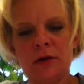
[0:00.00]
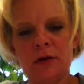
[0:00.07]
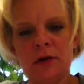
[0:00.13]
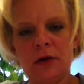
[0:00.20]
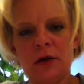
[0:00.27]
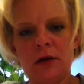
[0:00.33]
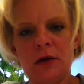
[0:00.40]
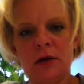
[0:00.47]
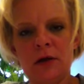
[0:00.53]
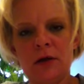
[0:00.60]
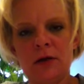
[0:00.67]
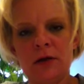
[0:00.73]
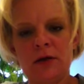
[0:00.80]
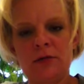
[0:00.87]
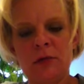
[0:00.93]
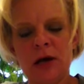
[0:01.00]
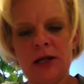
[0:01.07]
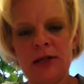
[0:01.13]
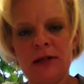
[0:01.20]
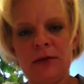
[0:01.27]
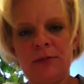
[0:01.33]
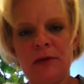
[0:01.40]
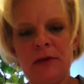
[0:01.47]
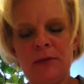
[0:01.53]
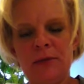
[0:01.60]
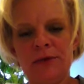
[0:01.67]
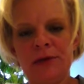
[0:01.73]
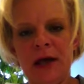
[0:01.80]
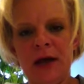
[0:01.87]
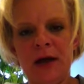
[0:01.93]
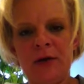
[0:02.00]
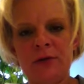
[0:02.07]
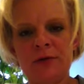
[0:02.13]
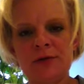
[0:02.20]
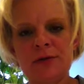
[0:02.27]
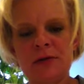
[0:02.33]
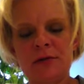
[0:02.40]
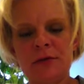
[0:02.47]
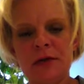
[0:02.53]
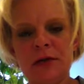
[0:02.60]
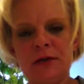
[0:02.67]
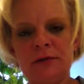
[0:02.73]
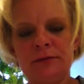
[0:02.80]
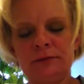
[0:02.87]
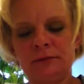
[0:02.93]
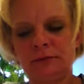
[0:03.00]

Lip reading: that you might let people down or something.